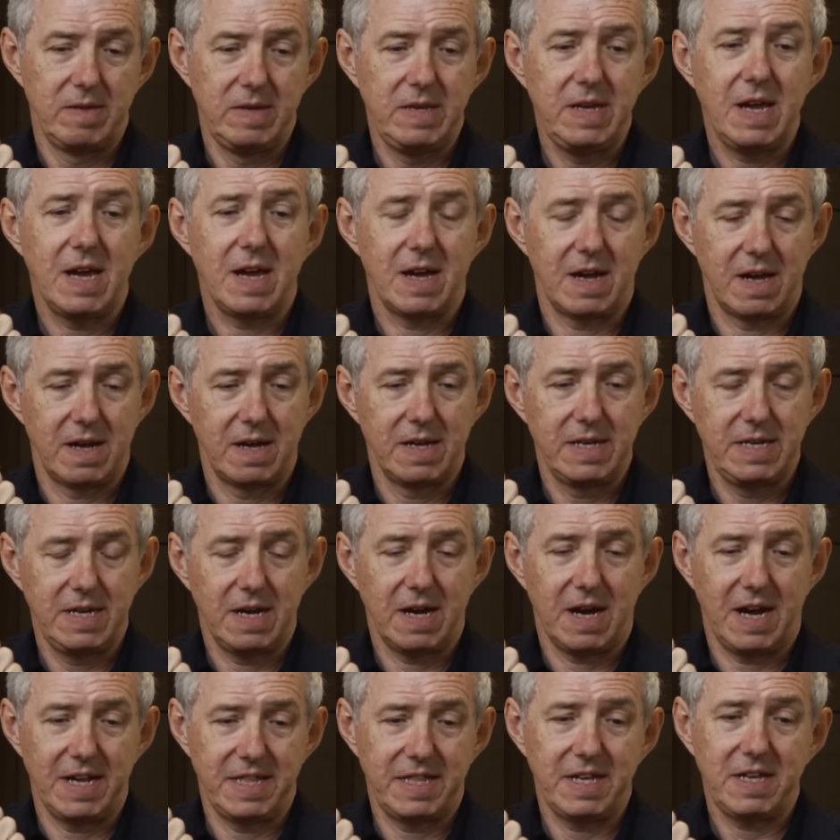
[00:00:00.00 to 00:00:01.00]
Yeah.
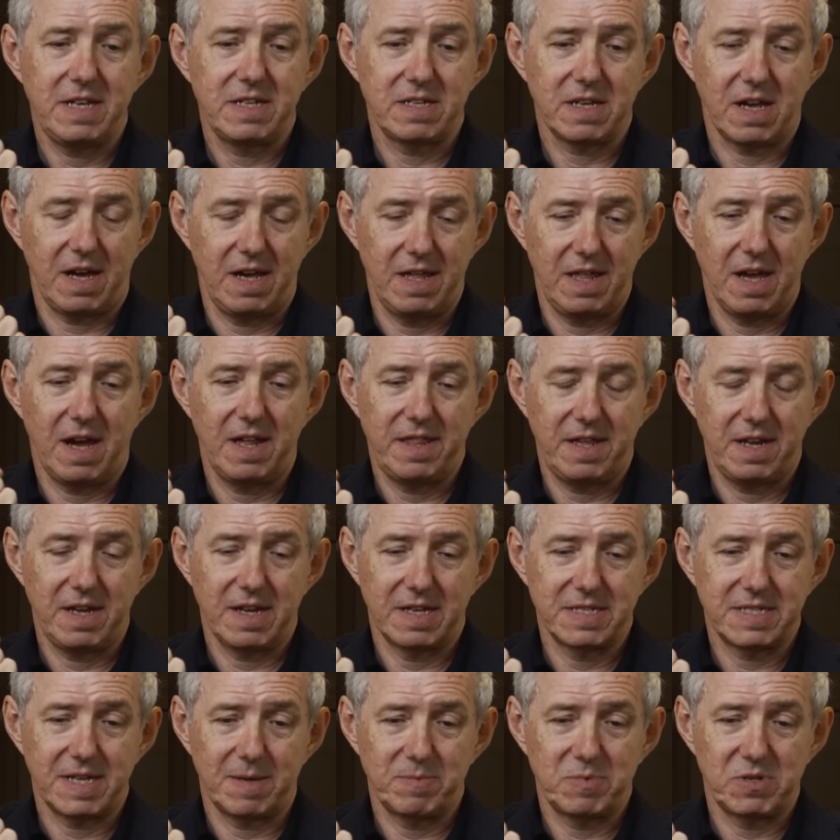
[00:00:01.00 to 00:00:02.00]
I think
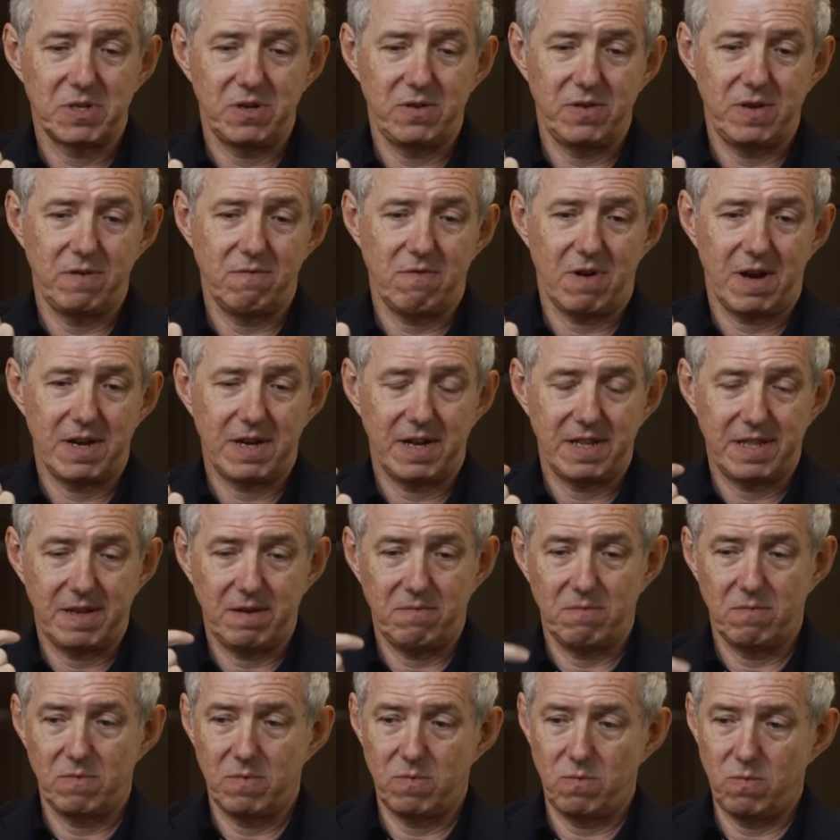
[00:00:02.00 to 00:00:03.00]
that's absolutely right. I
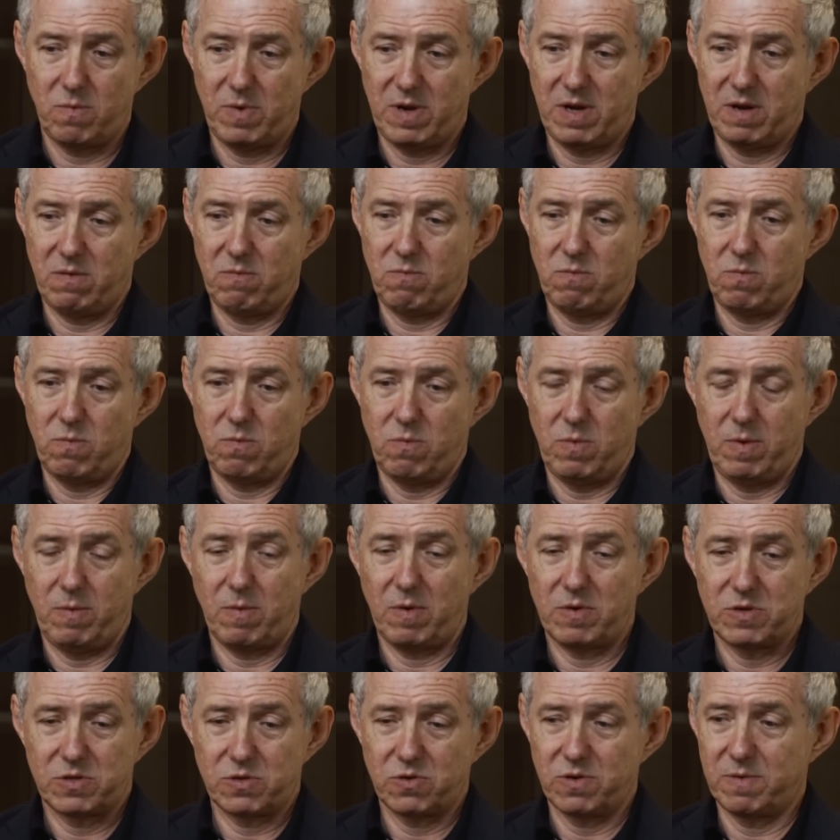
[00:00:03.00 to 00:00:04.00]
think we
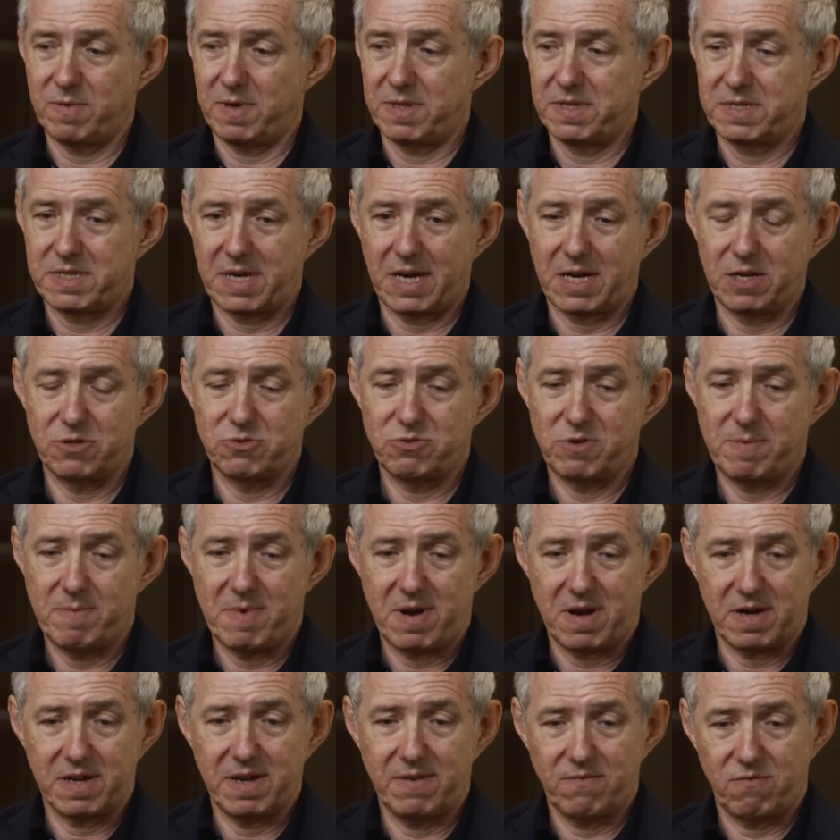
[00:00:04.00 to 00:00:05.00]
won't talk about the secondary
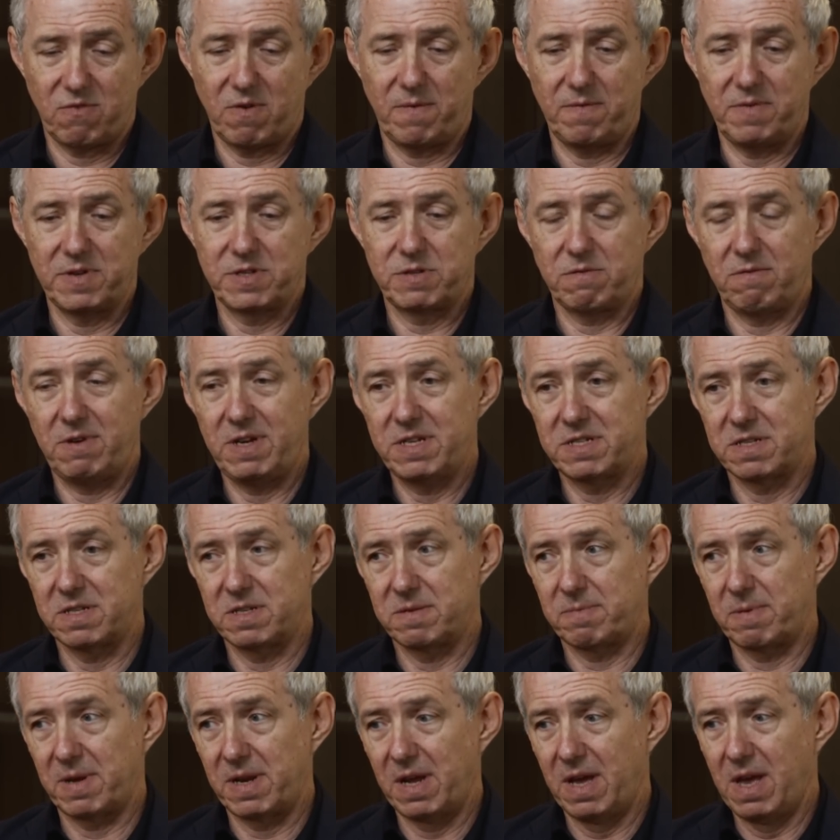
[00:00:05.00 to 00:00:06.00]
market for obvious
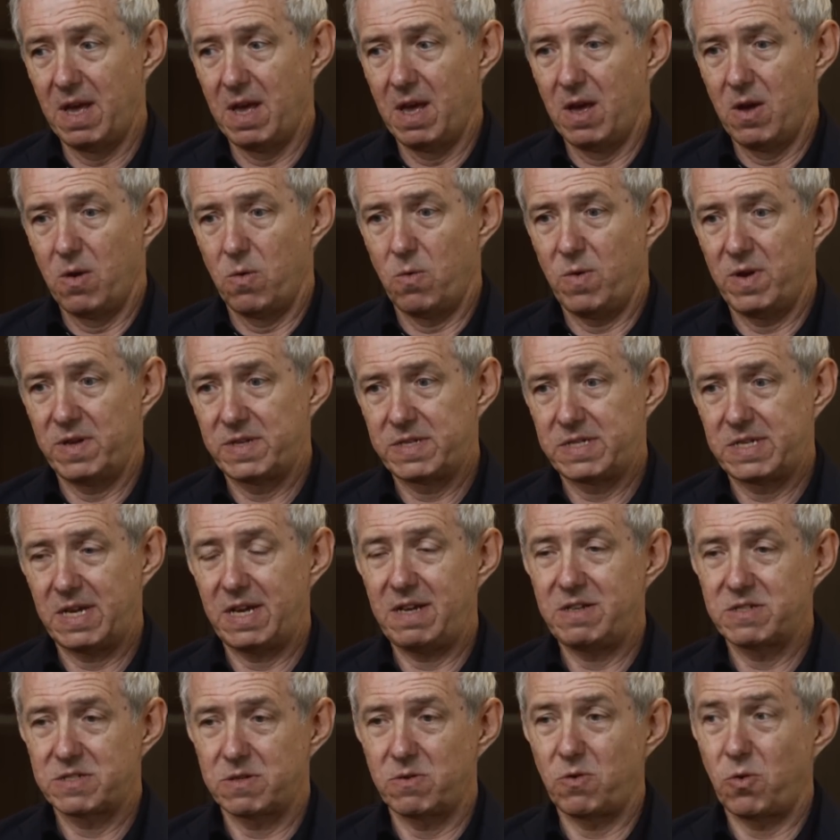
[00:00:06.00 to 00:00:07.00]
reasons, but we're
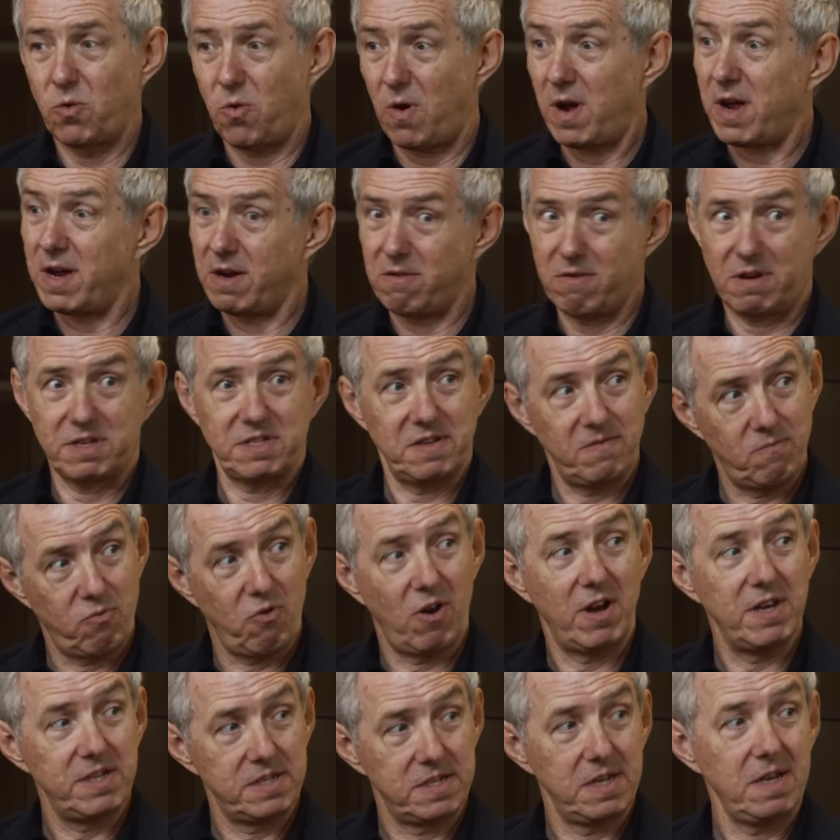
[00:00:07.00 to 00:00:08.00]
seeing some quite aggressive
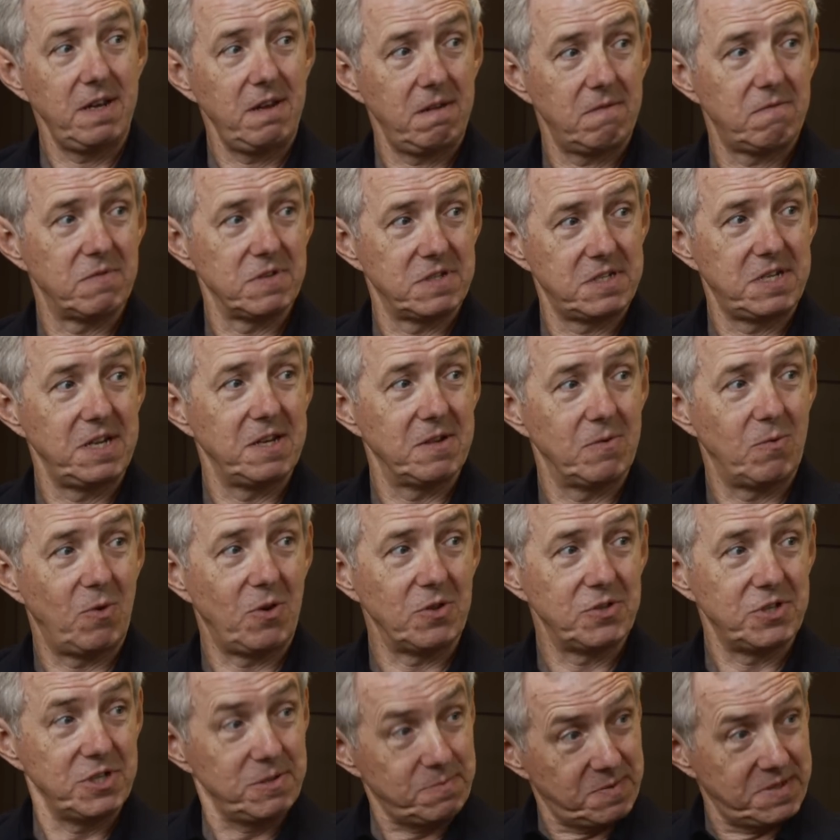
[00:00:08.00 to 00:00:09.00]
pricing for steel
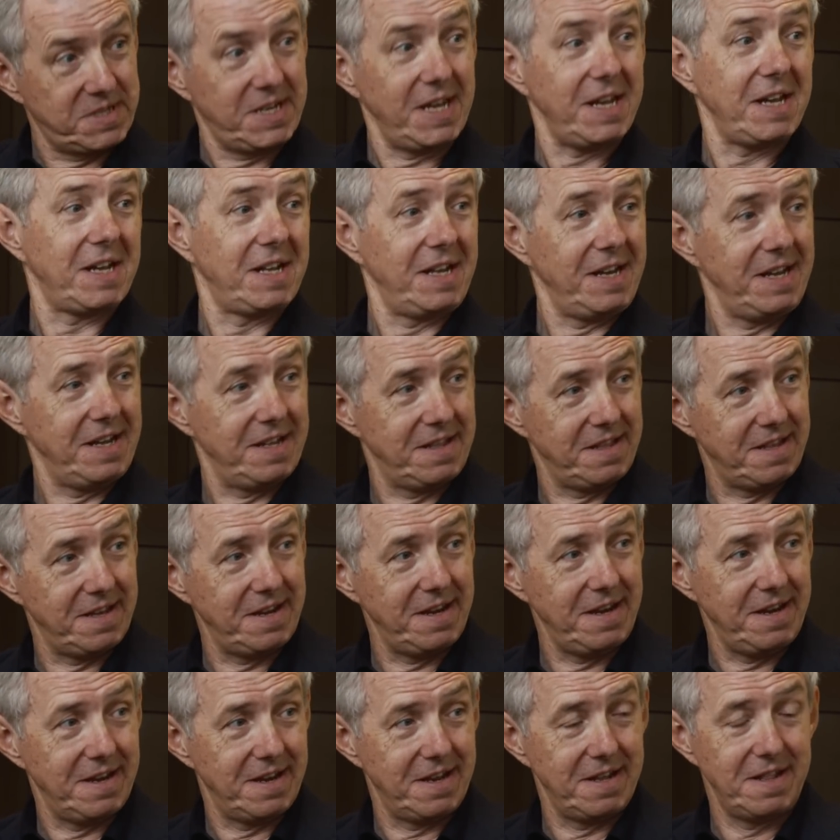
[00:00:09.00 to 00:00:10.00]
watches, particularly
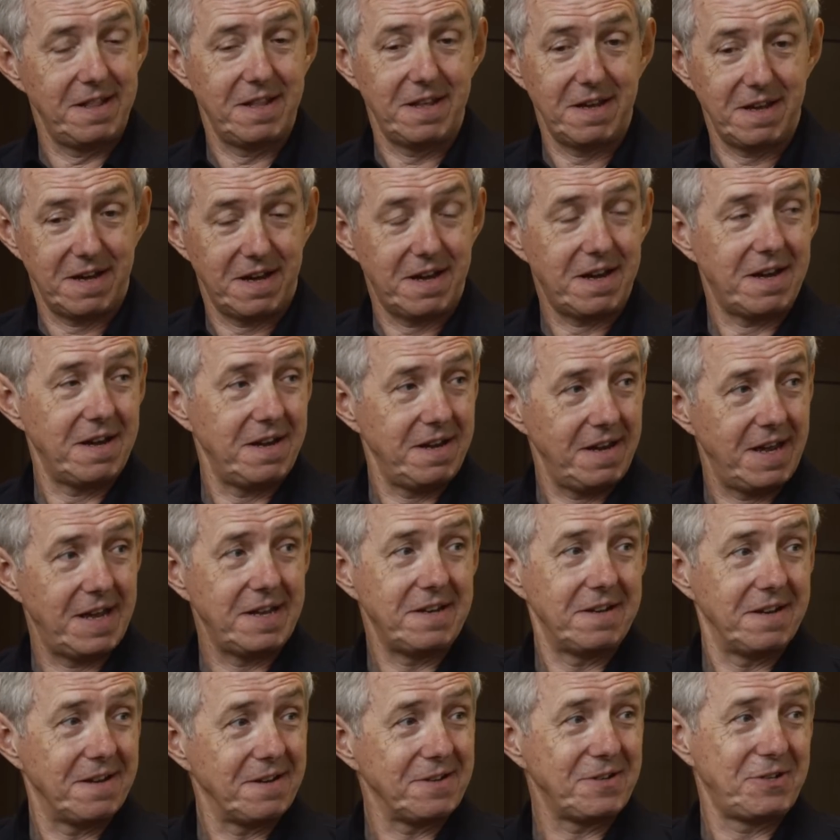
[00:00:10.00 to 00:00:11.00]
in the
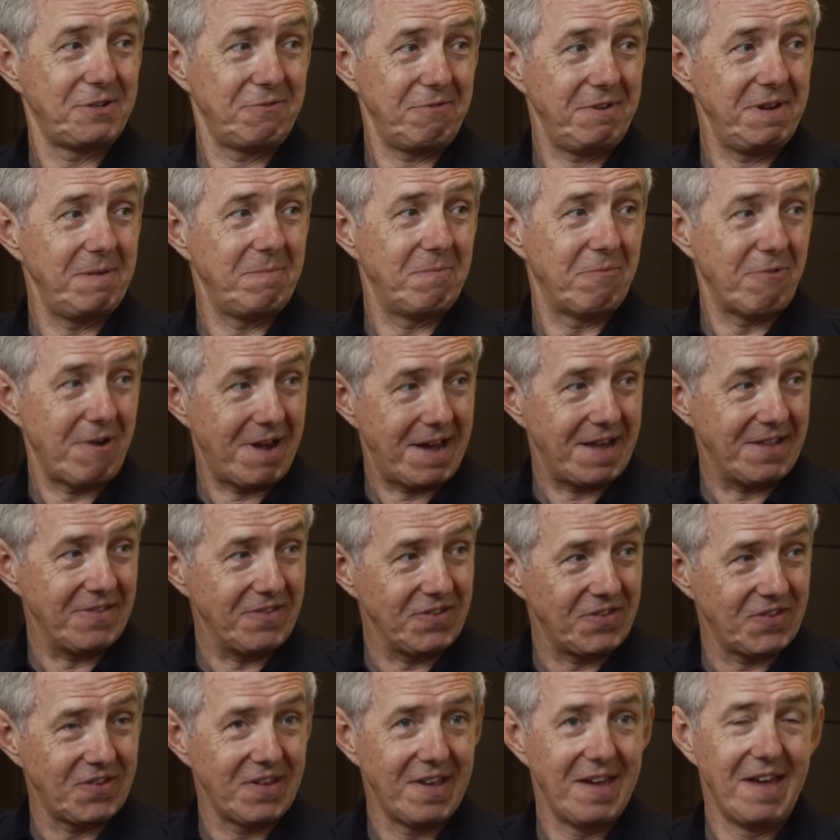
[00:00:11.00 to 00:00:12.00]
high-end luxury
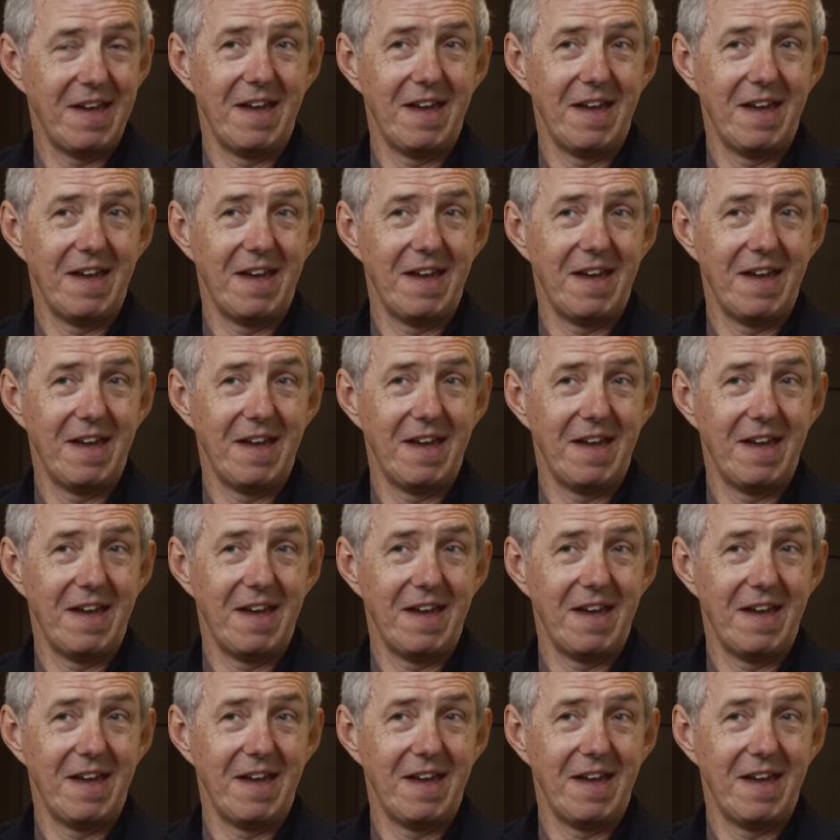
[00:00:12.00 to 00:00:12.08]
brands,